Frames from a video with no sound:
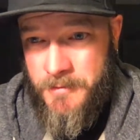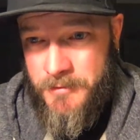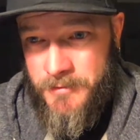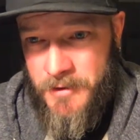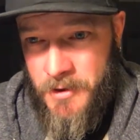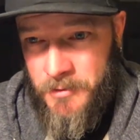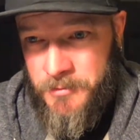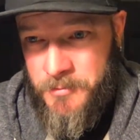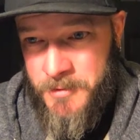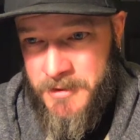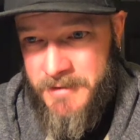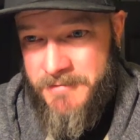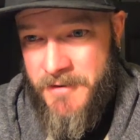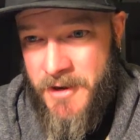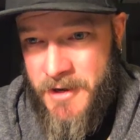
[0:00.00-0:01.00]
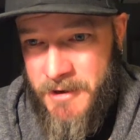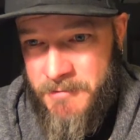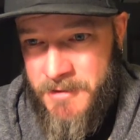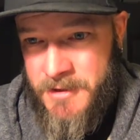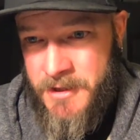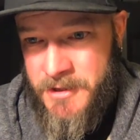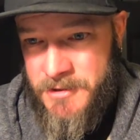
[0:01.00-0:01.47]
Snow is really fun. I
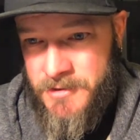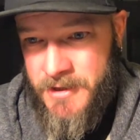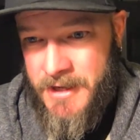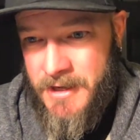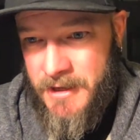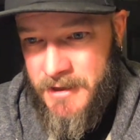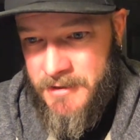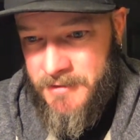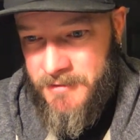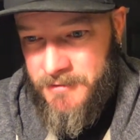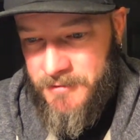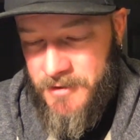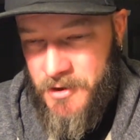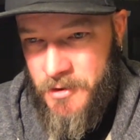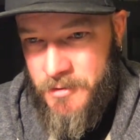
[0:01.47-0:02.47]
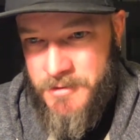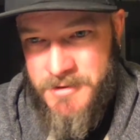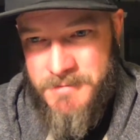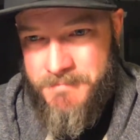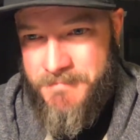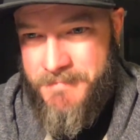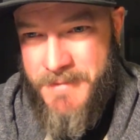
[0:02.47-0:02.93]
really enjoy getting into the snow
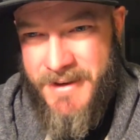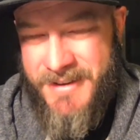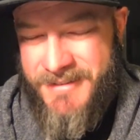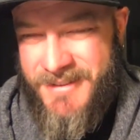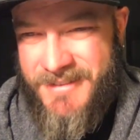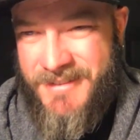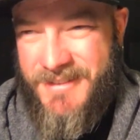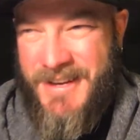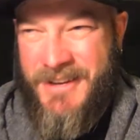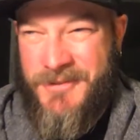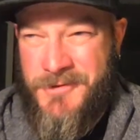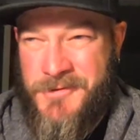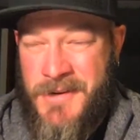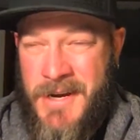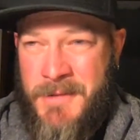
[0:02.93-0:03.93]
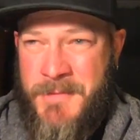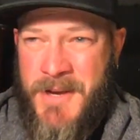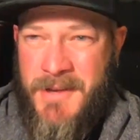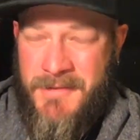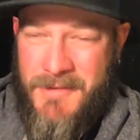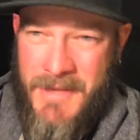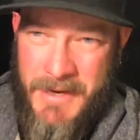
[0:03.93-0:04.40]
just because it's extreme and
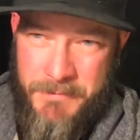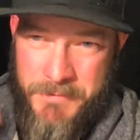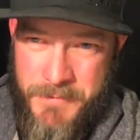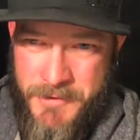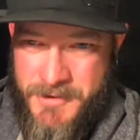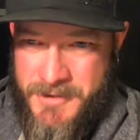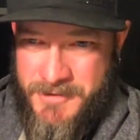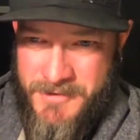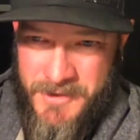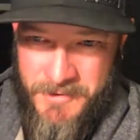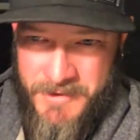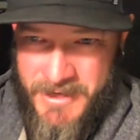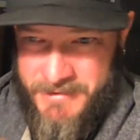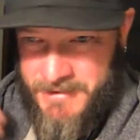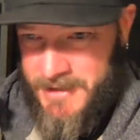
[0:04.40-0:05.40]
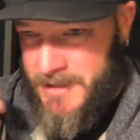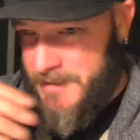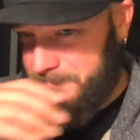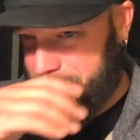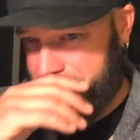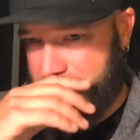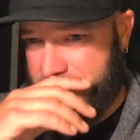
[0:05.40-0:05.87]
it like pushes you and it
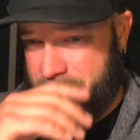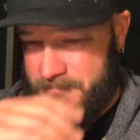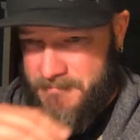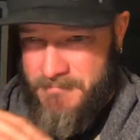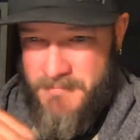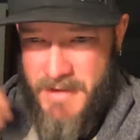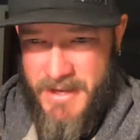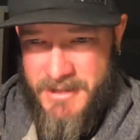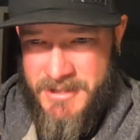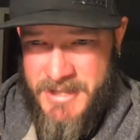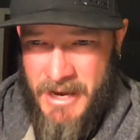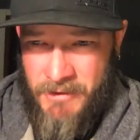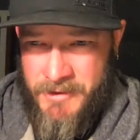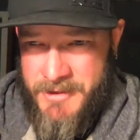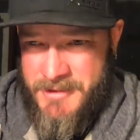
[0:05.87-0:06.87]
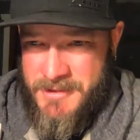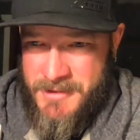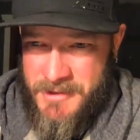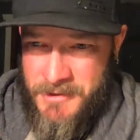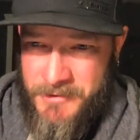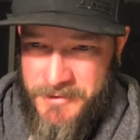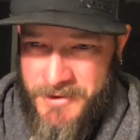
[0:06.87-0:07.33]
challenges
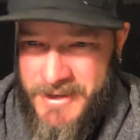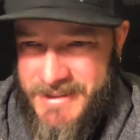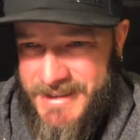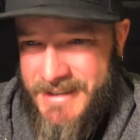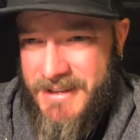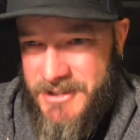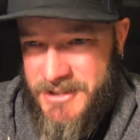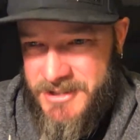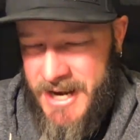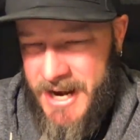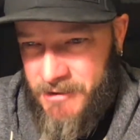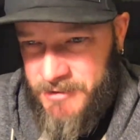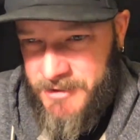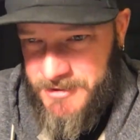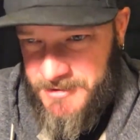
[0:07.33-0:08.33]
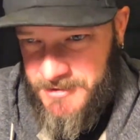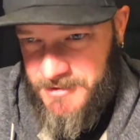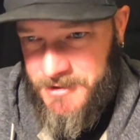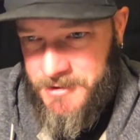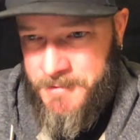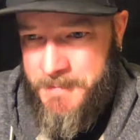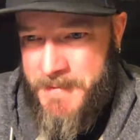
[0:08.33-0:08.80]
you. So anything that challenges
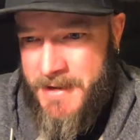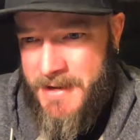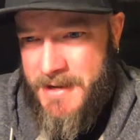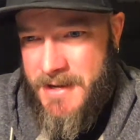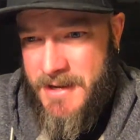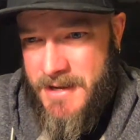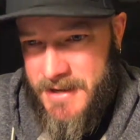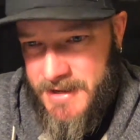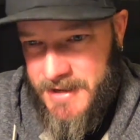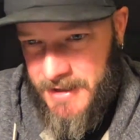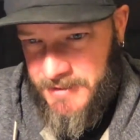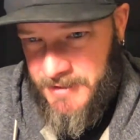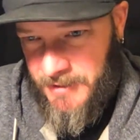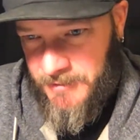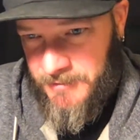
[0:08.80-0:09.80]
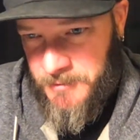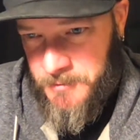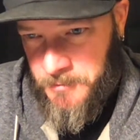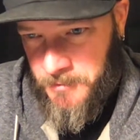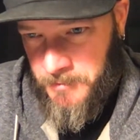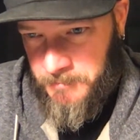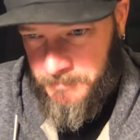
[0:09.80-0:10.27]
you, I think is
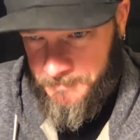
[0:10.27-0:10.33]
cool.